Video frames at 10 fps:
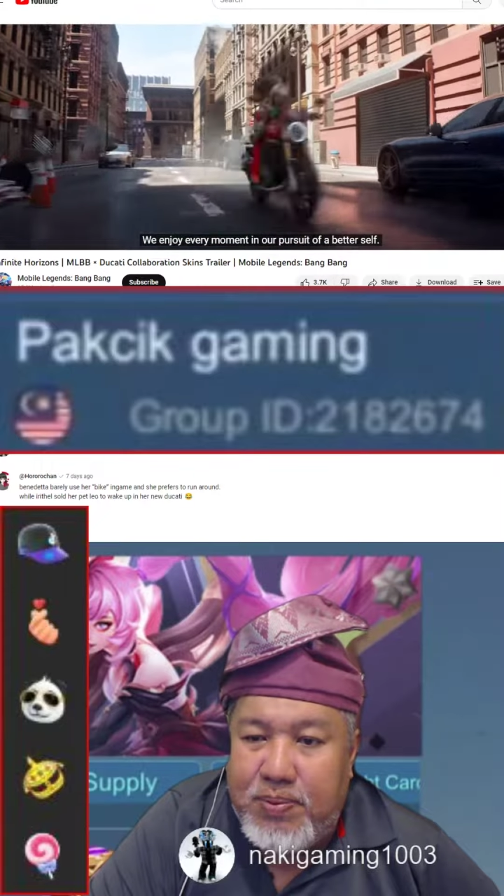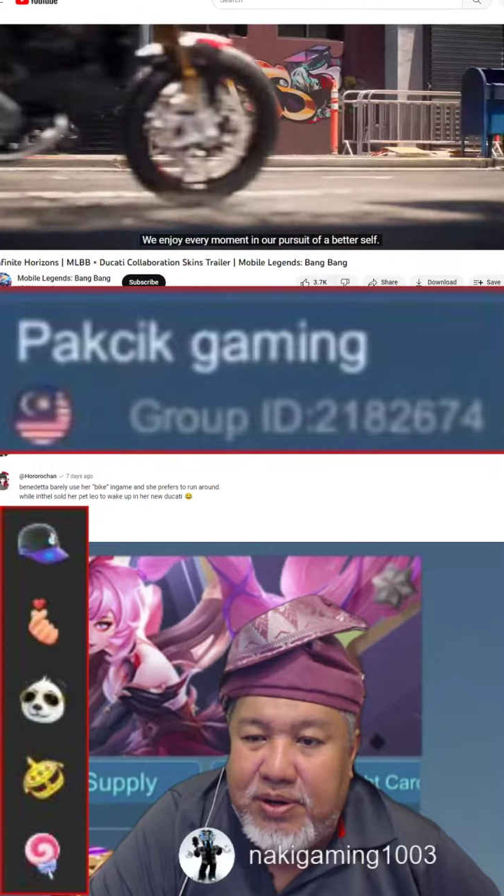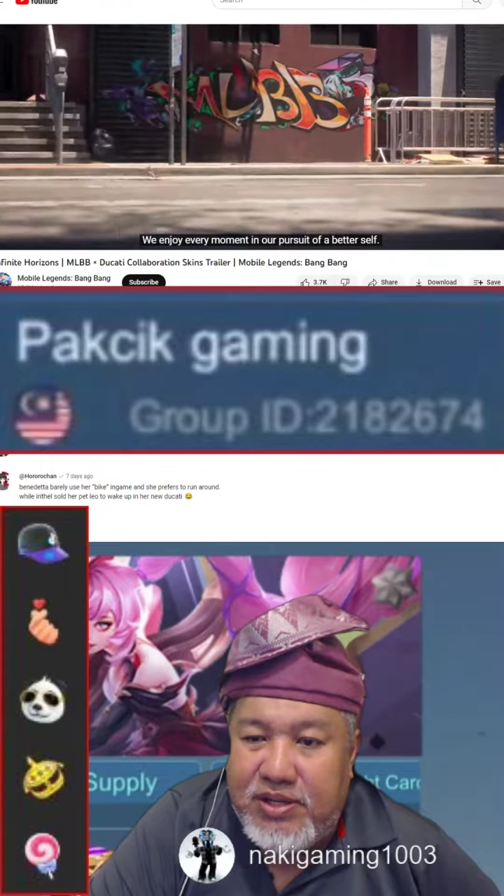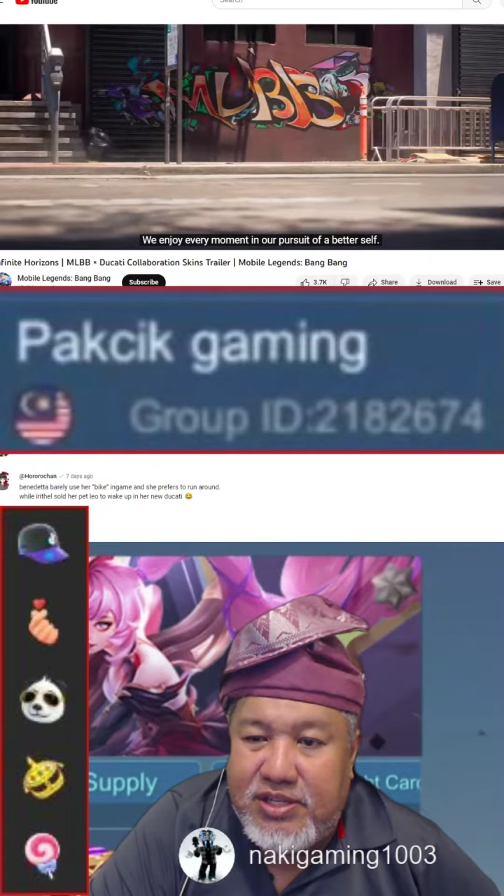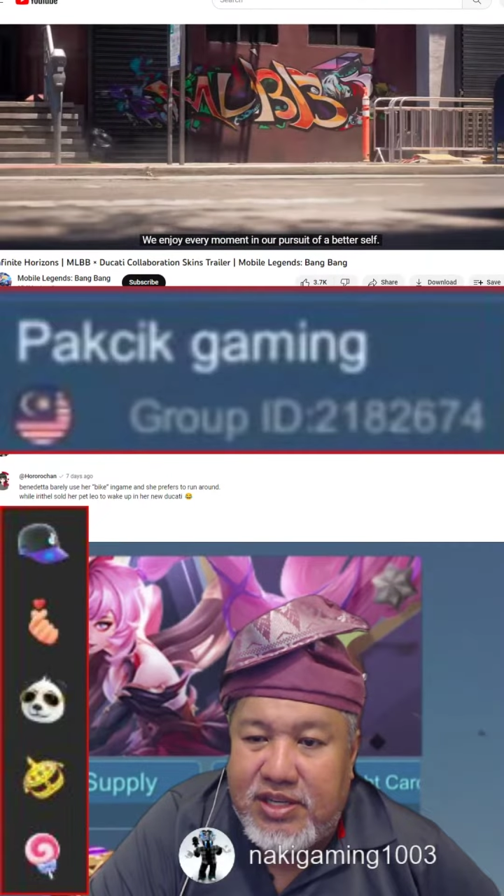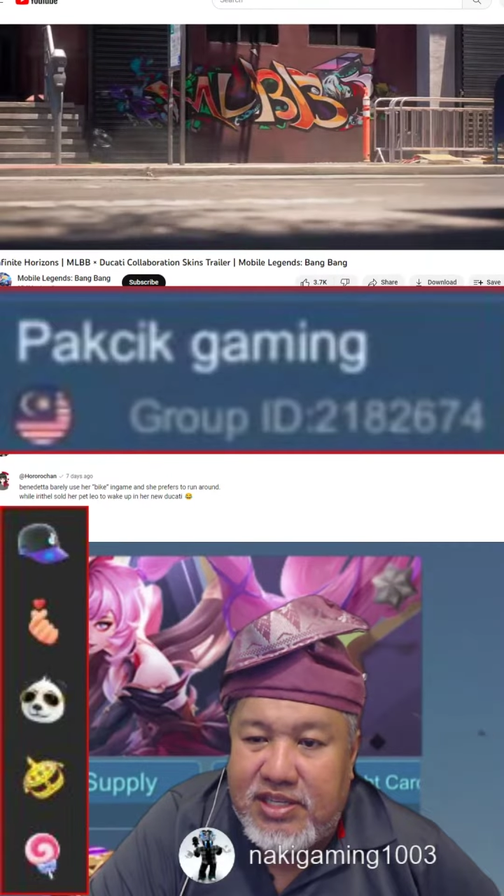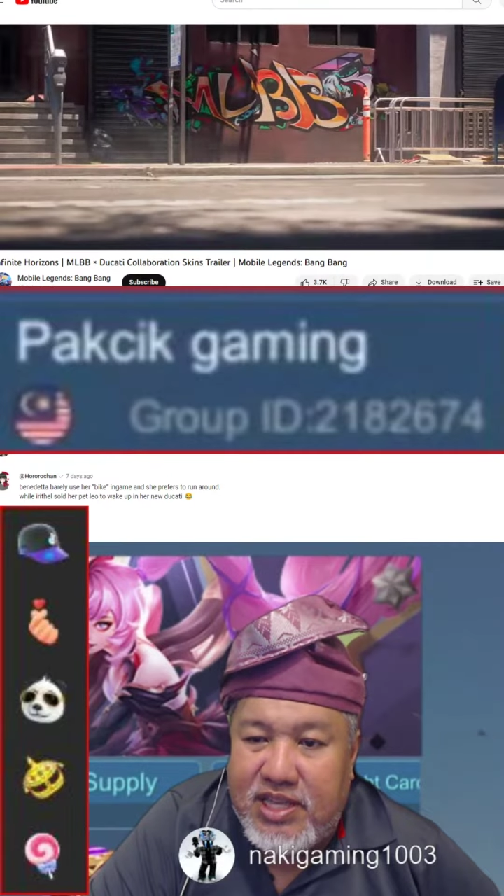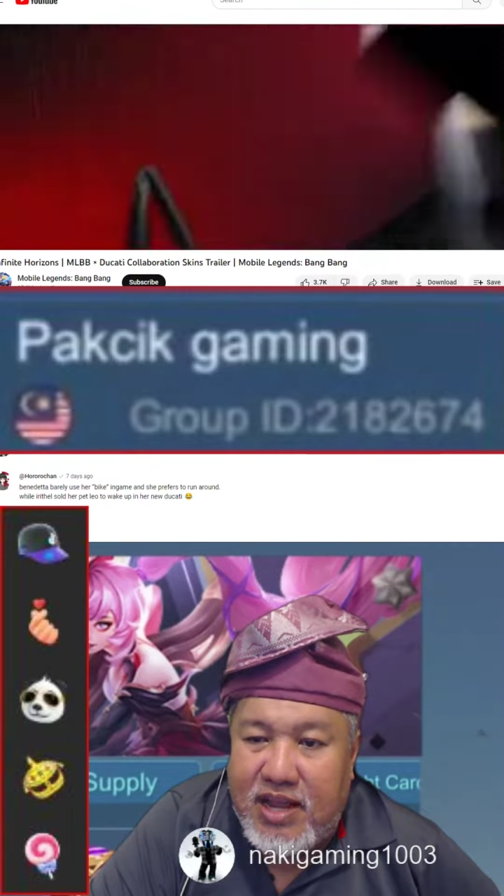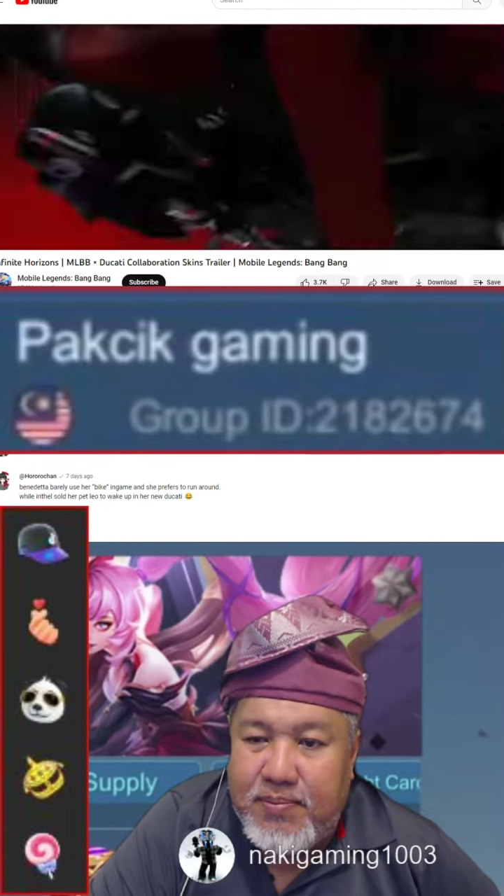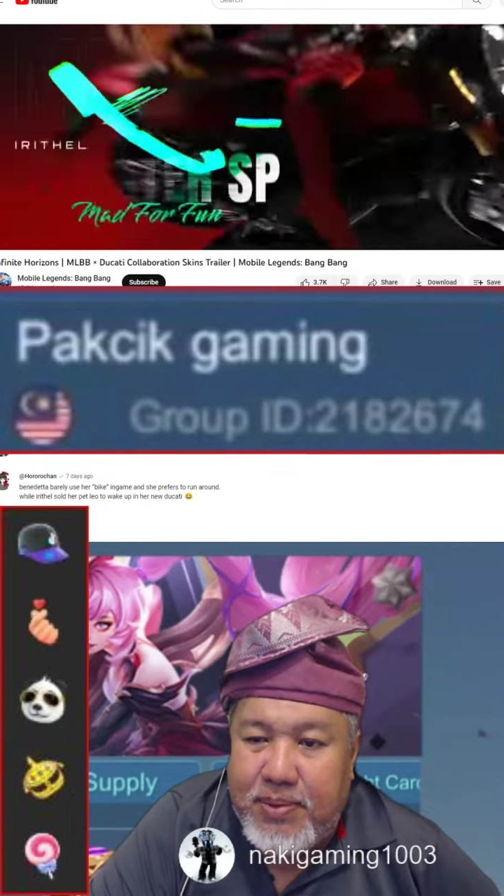pursuit
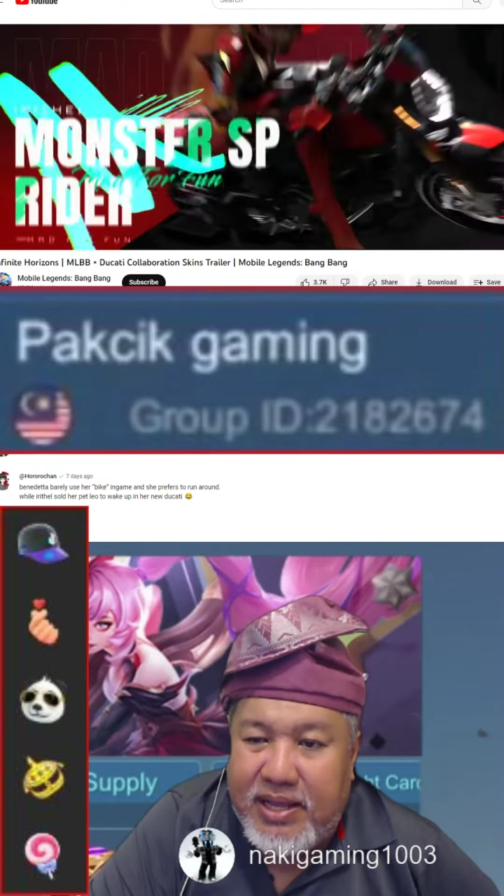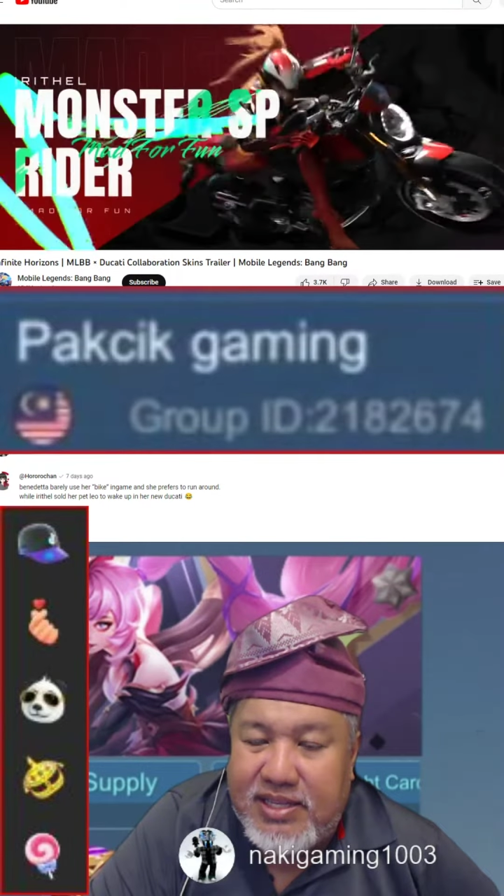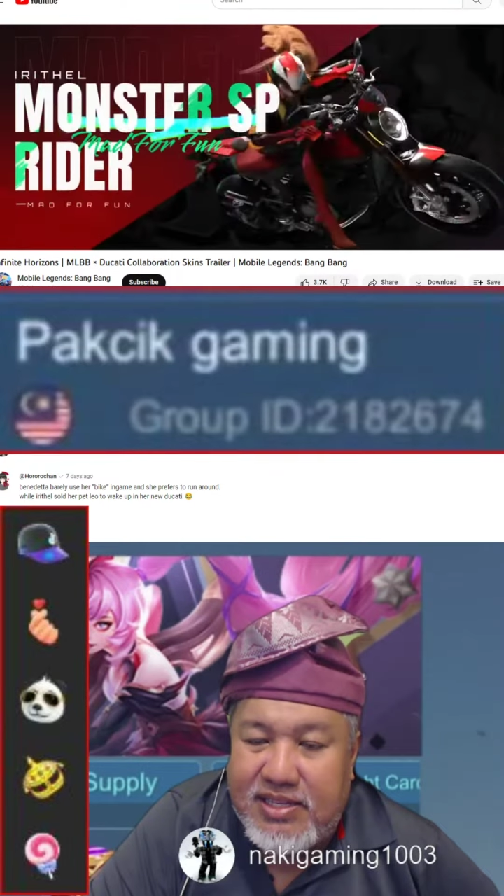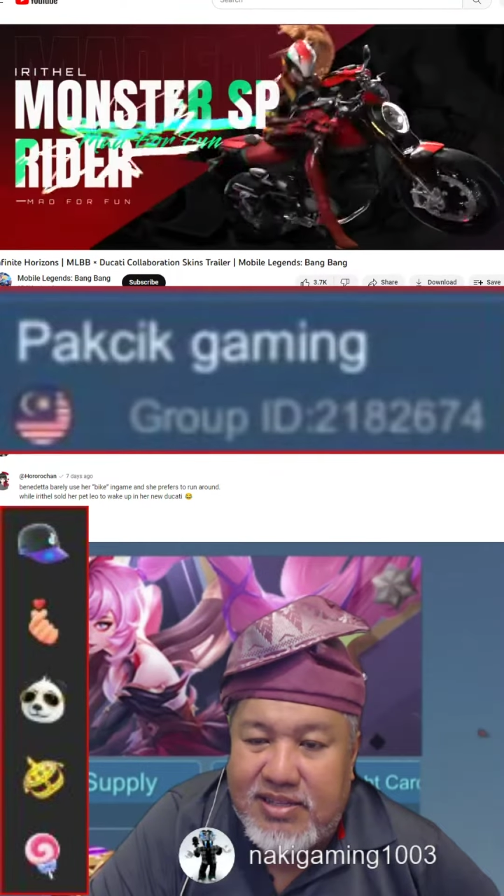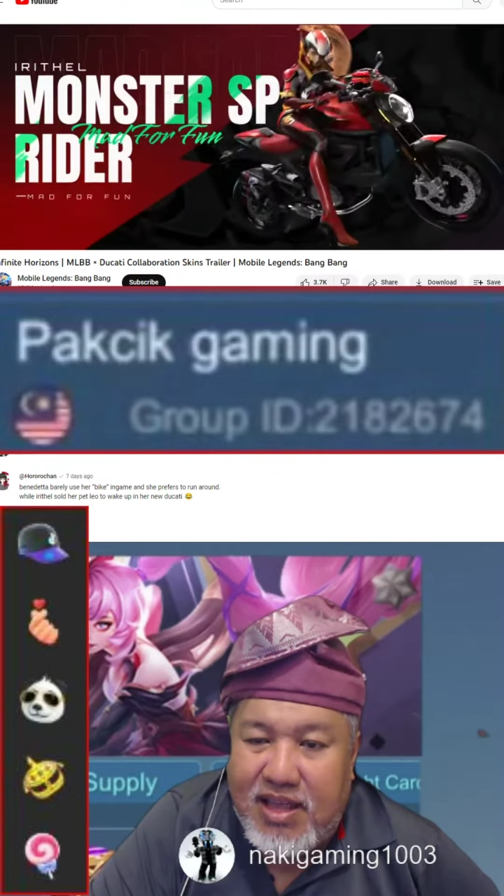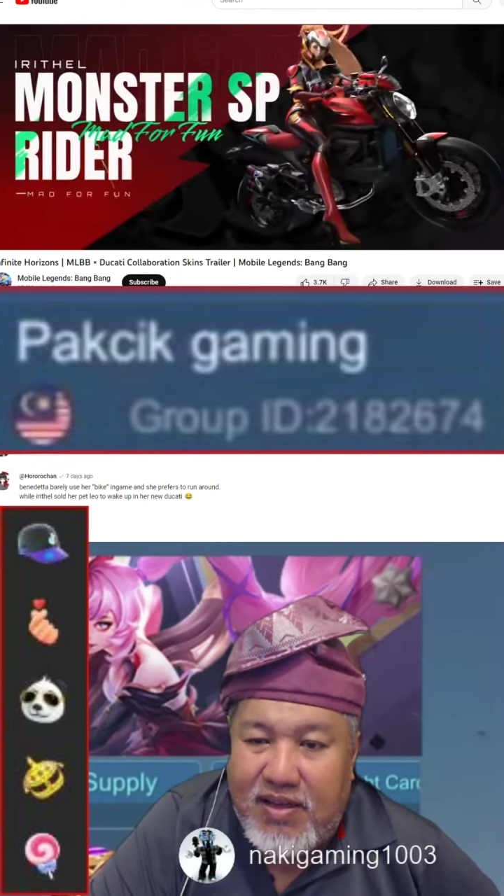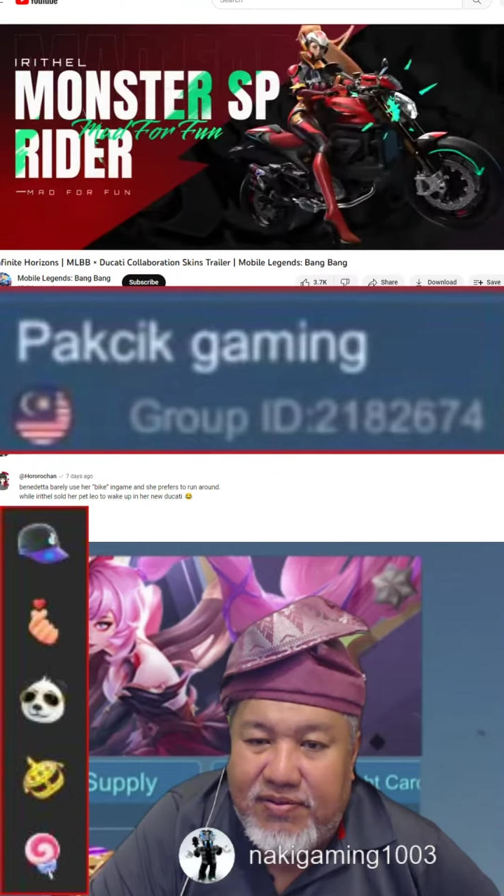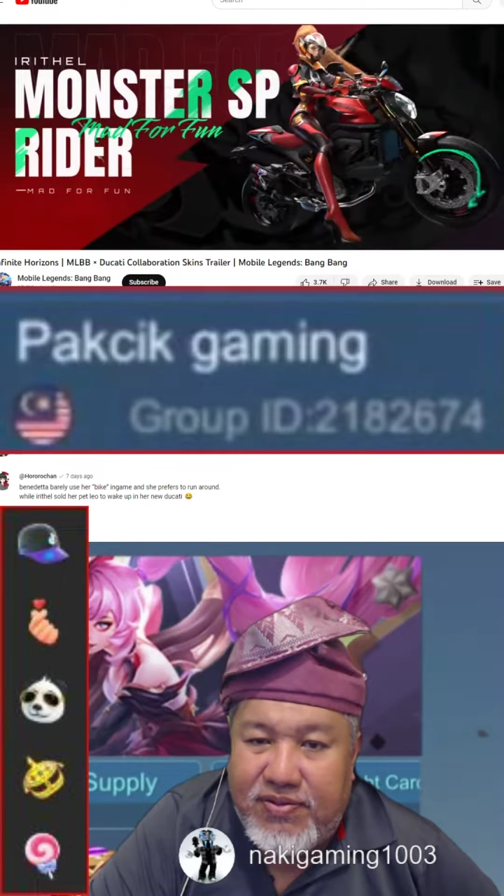and better self.